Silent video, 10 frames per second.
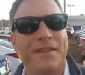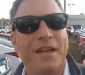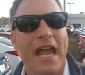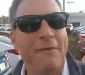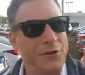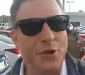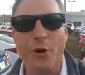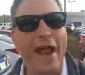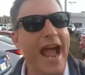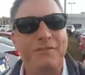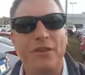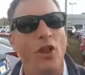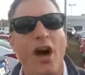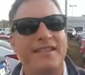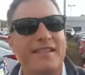If you don't have the
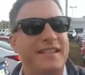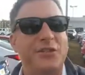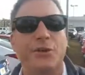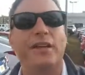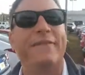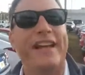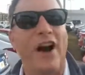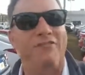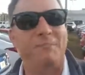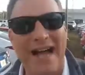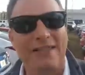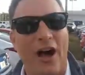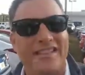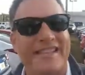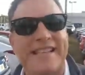losses and you're living off my
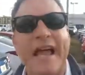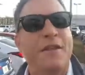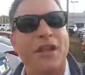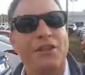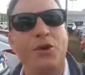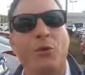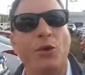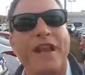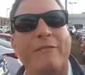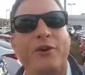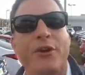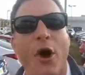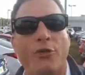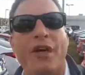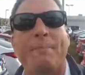losses, then you will never
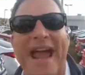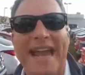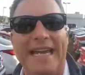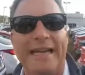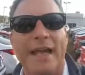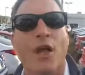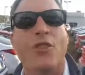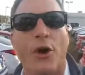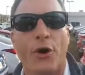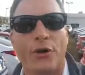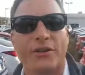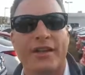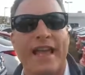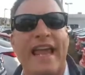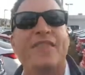know the pain, the hurt,
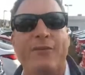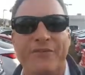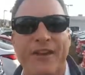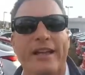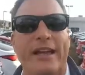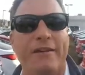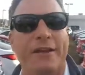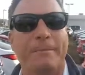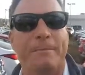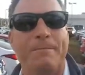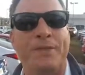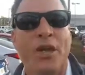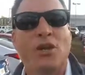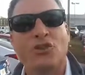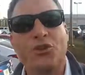and the feeling of it.
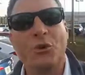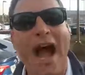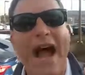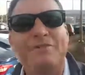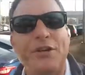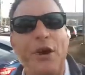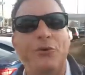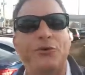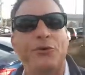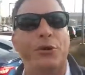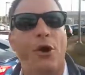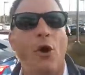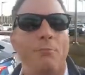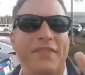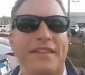So you have to go through your
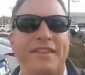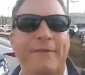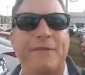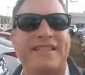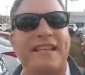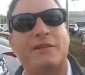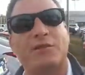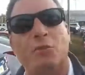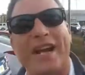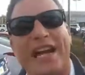own, but the difference is when I